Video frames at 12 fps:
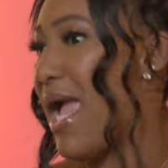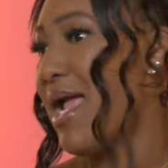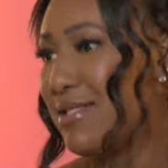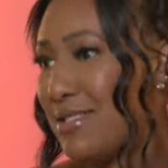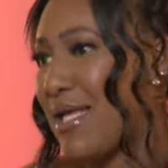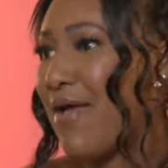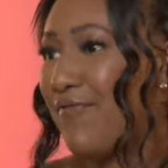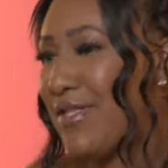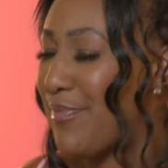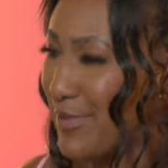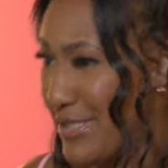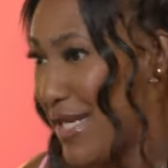I just got
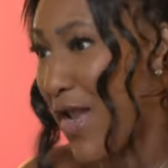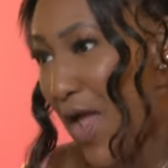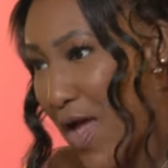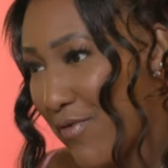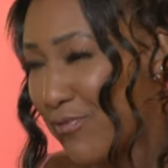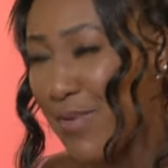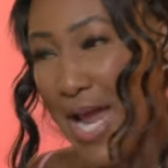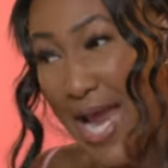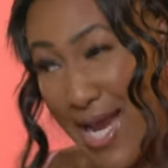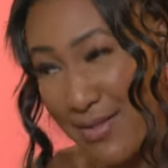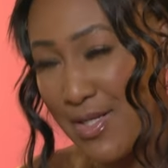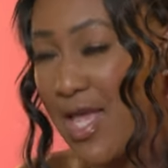50% off,
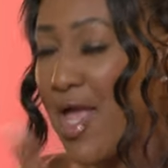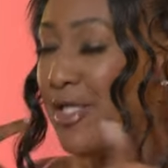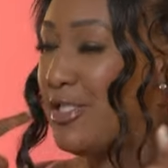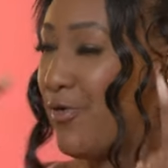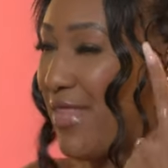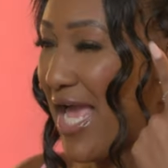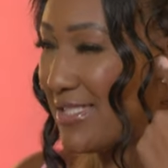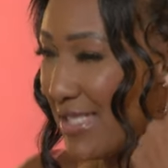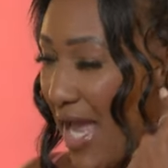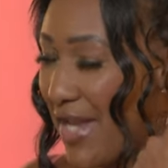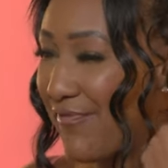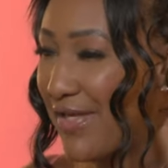right? So that's
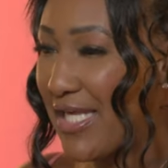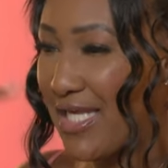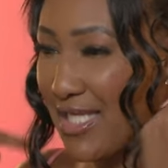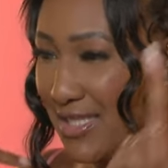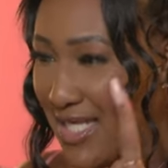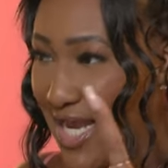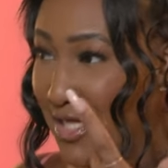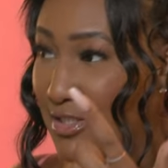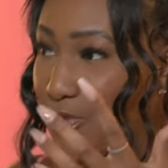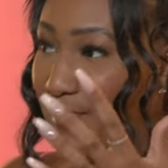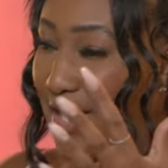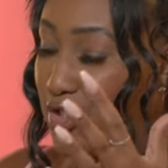kind of a key thing.
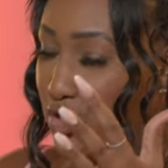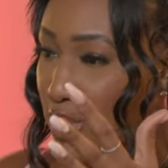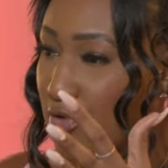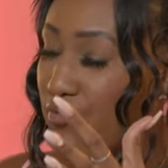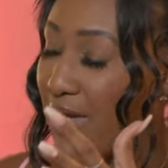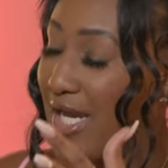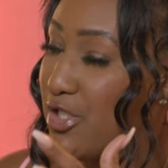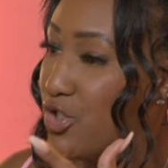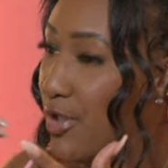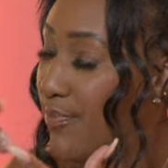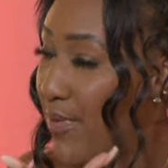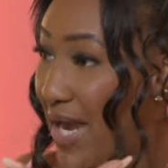So make sure you raise
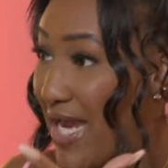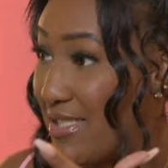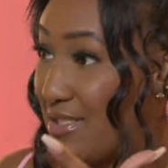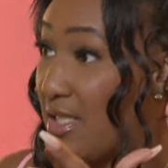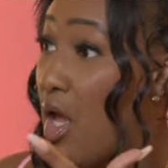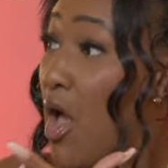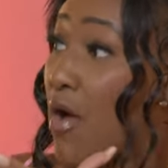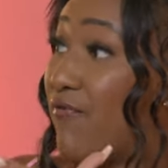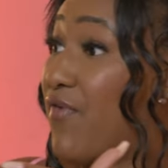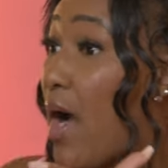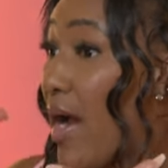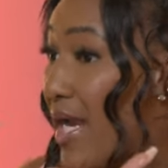your price
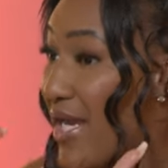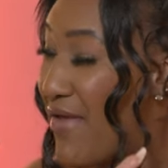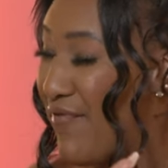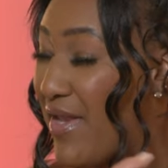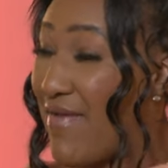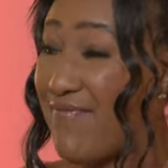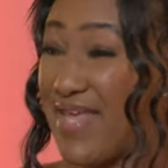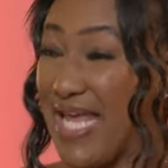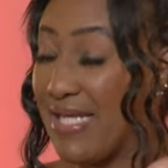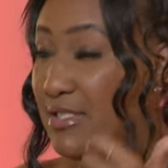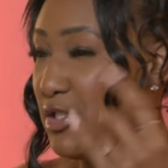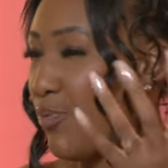far enough in
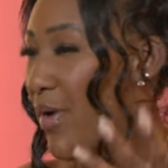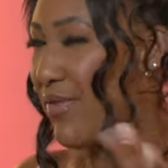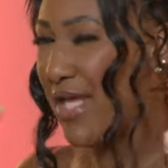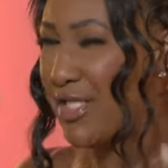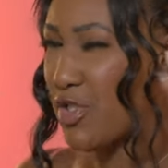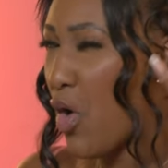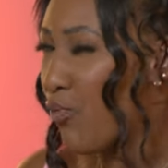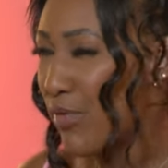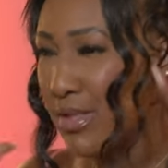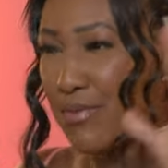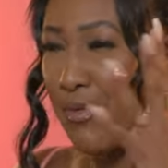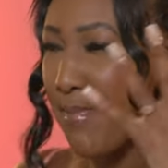advance to where they don't
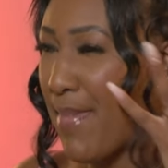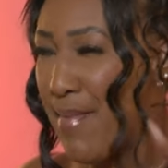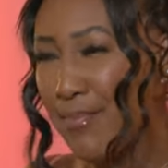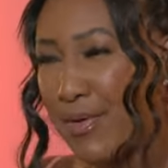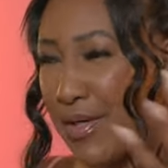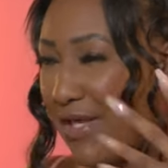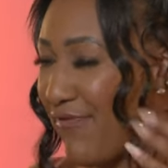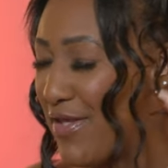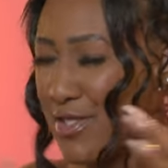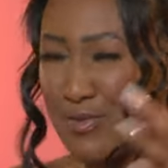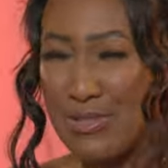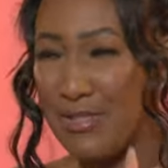really remember if
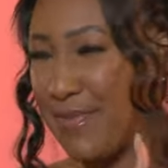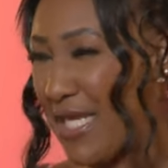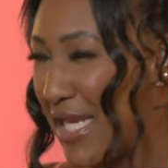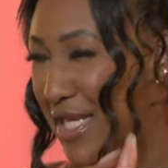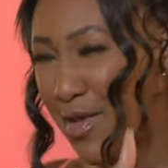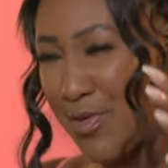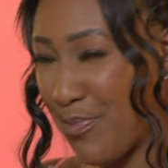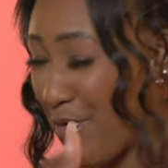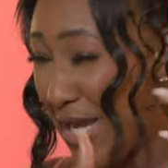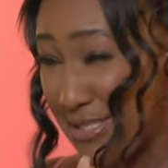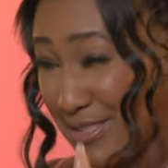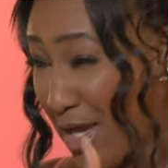it used to be any other
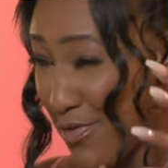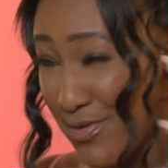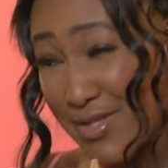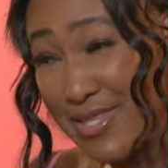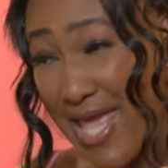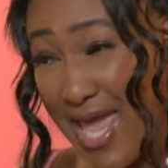price other than